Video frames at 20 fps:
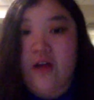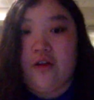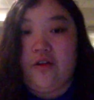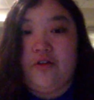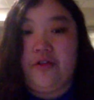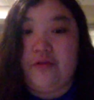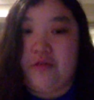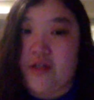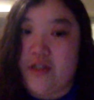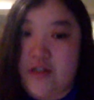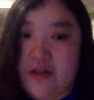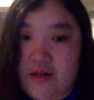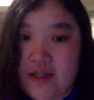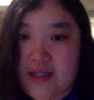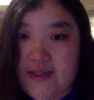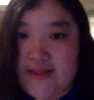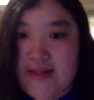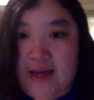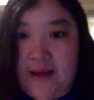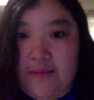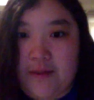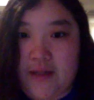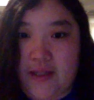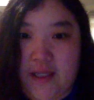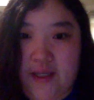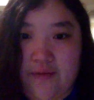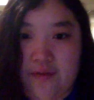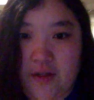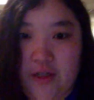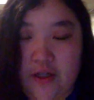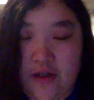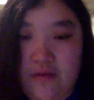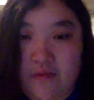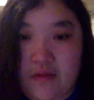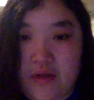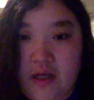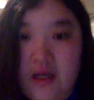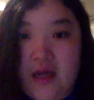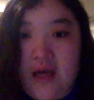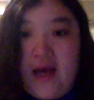You can do this. I believe in you.
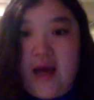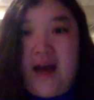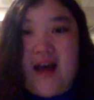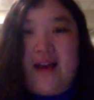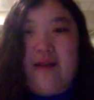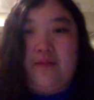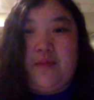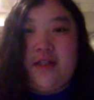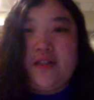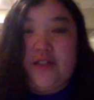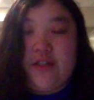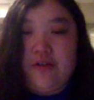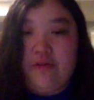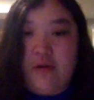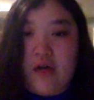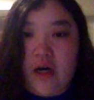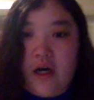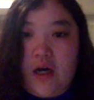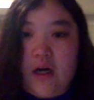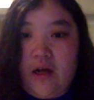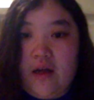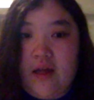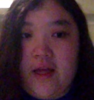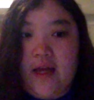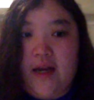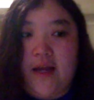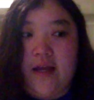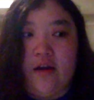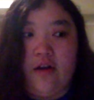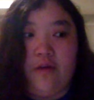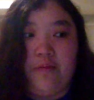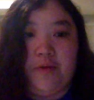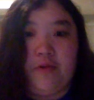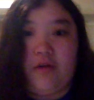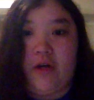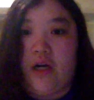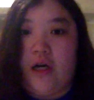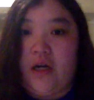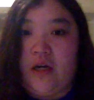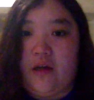I miss you all, and I hope
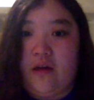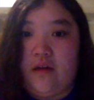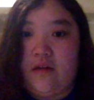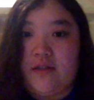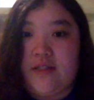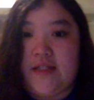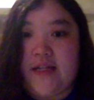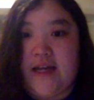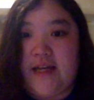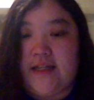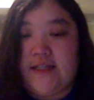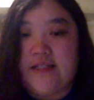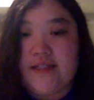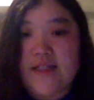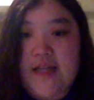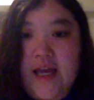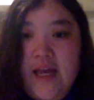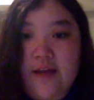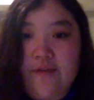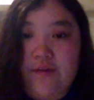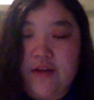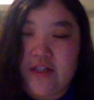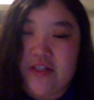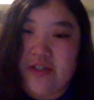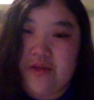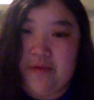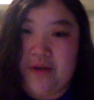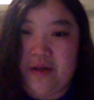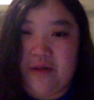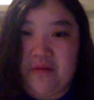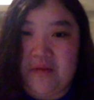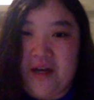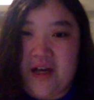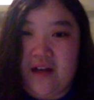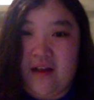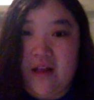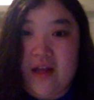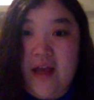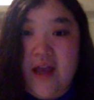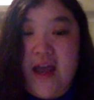you're all staying safe and doing well.